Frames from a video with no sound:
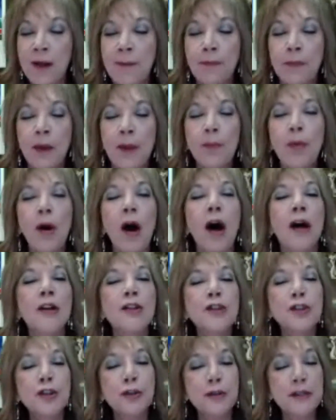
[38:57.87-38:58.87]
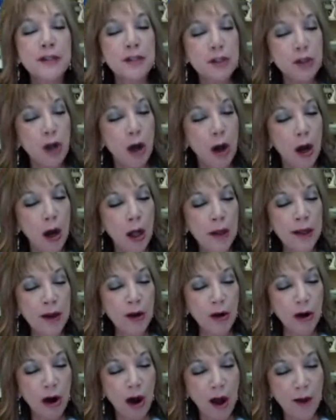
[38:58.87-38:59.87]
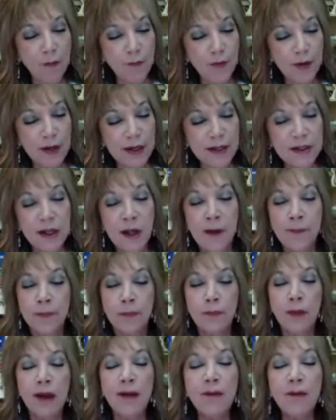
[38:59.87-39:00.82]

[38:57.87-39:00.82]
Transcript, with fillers: my posture is tall and confident, my